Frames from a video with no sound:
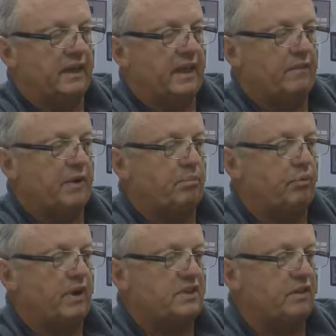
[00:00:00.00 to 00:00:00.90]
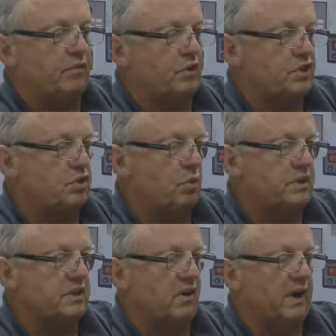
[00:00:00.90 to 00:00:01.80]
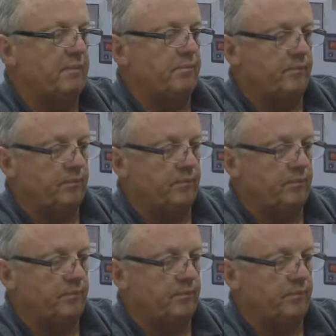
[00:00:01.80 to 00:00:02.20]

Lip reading: If I press it for a short time,